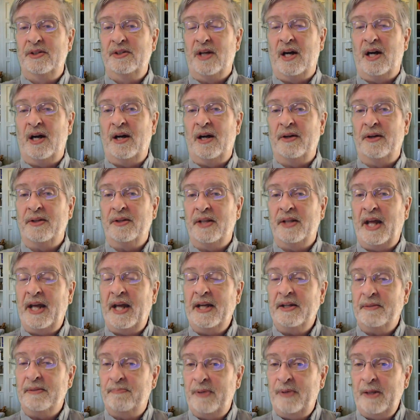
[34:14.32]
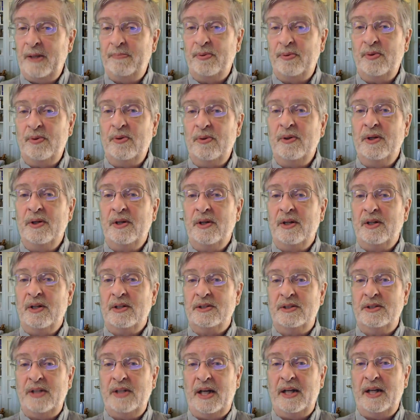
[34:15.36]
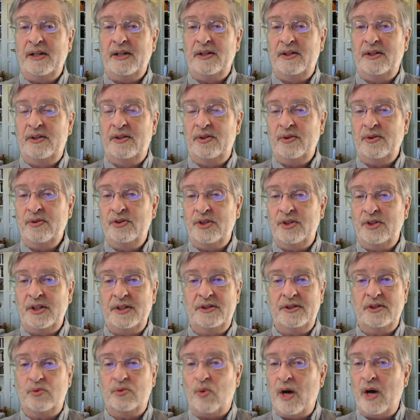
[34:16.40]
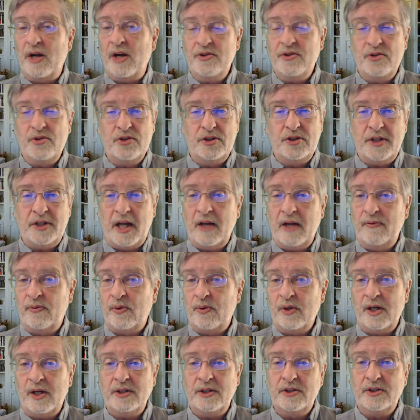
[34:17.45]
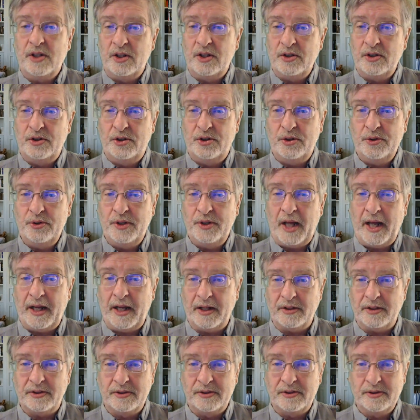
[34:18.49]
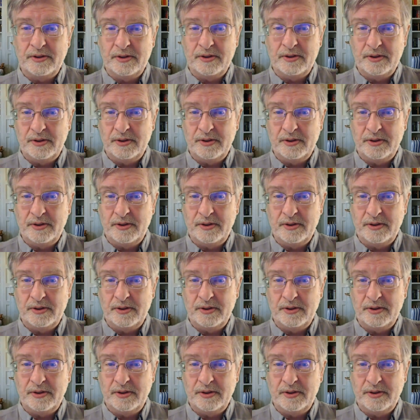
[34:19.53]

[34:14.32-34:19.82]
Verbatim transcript: Uh, they people said to Jesus, "Why don't you stay for us two days?